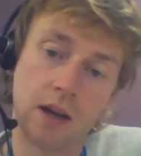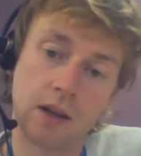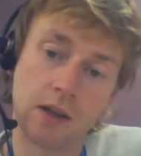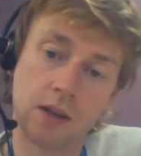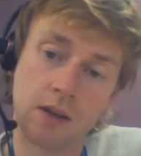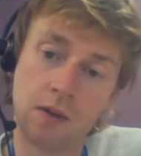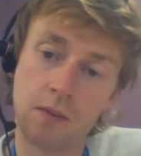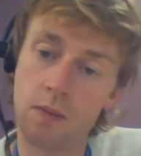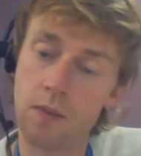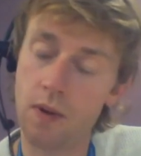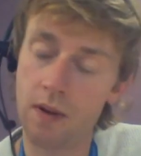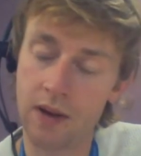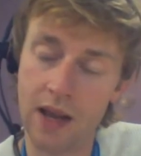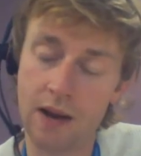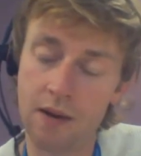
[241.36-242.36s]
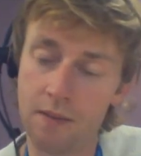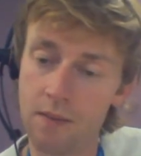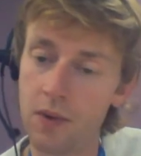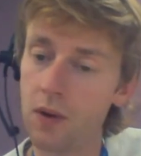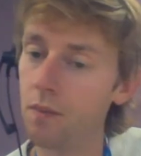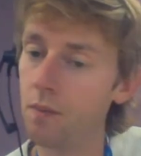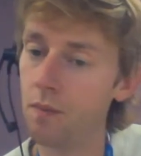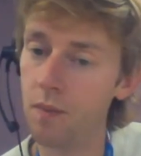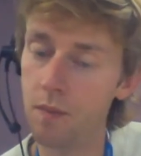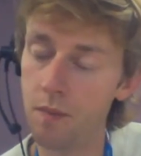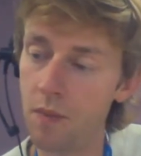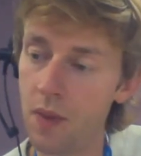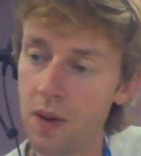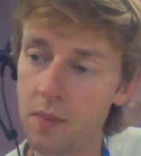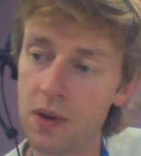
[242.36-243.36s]
So again,
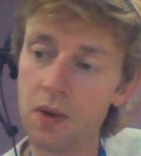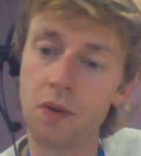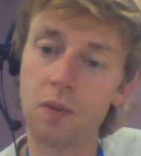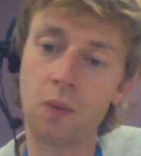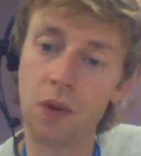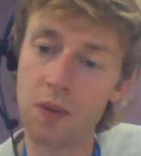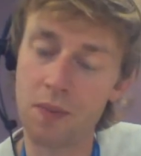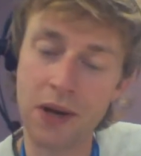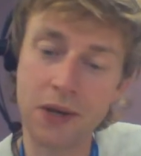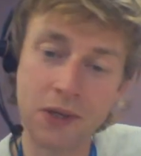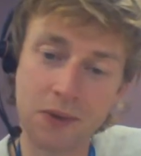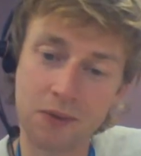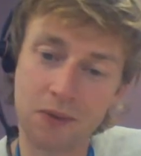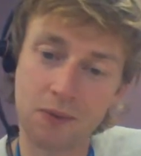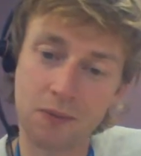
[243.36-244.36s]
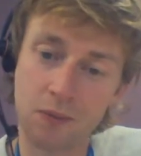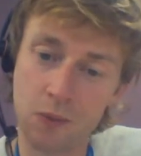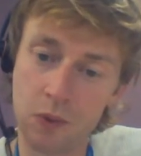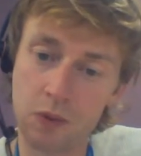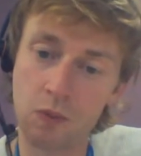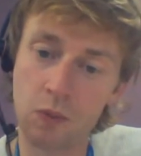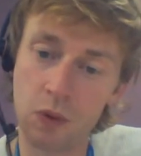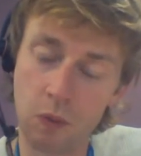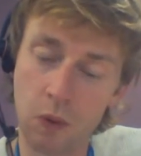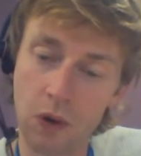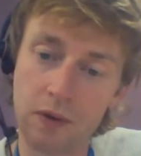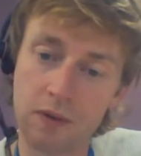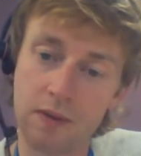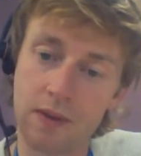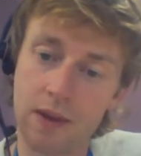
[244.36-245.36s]
maybe not what the patient would
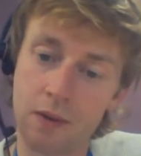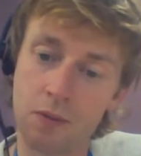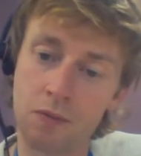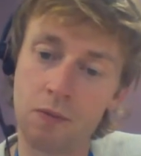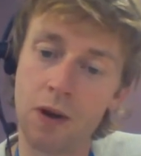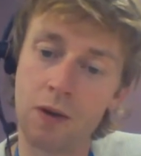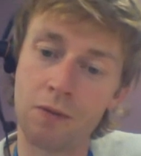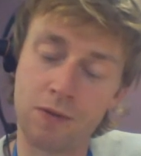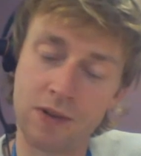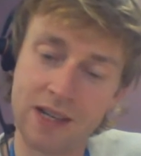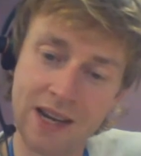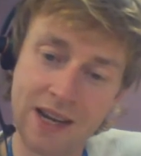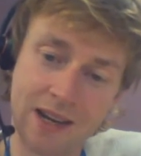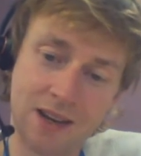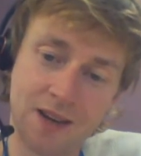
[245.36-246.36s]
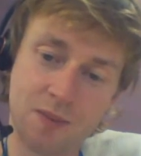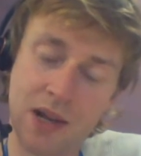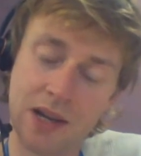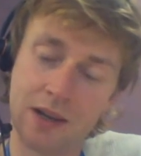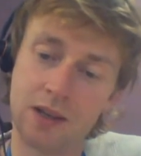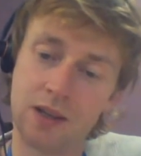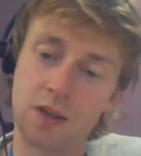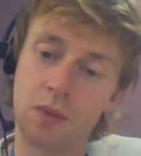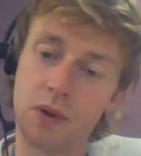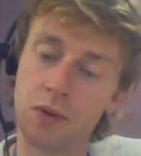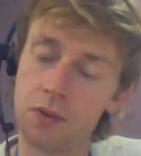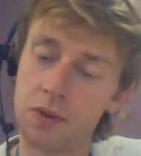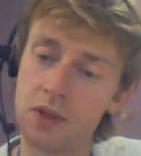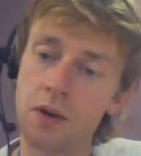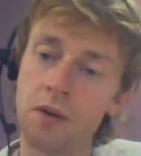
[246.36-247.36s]
want. They would rather retain independence, but
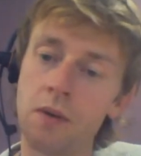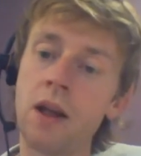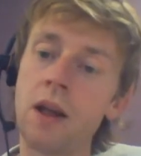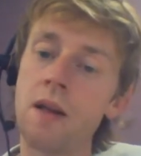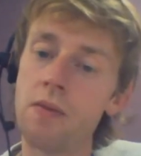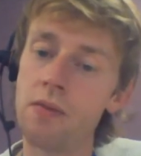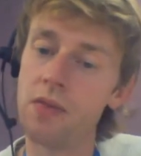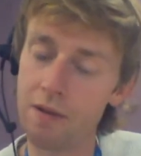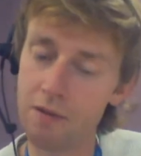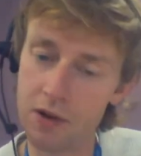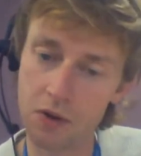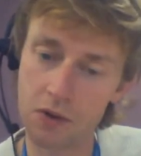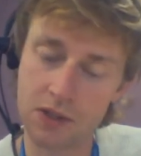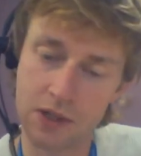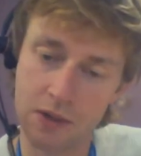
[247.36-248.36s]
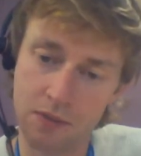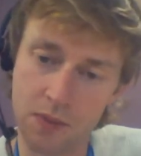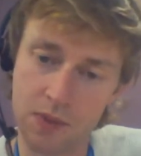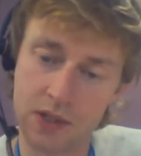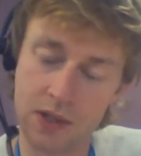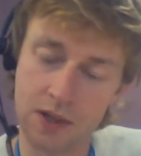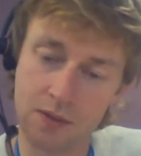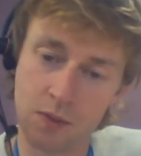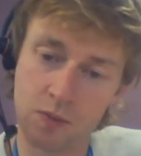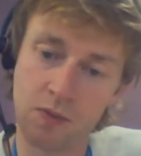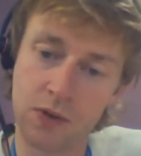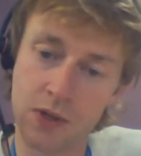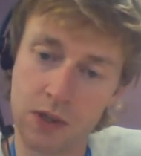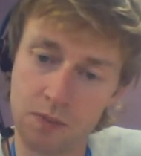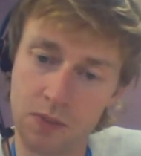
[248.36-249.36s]
also very costly from the service
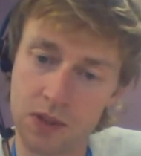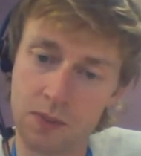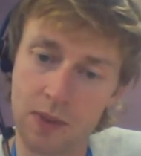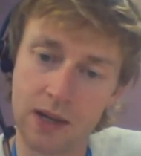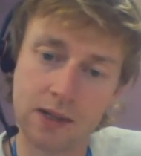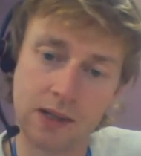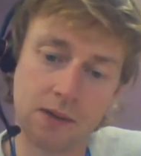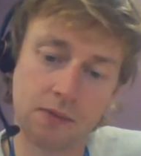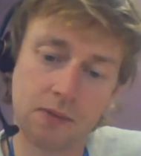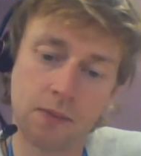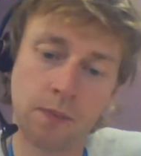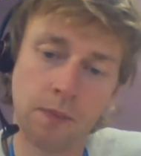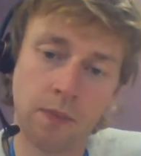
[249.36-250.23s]
provision perspective.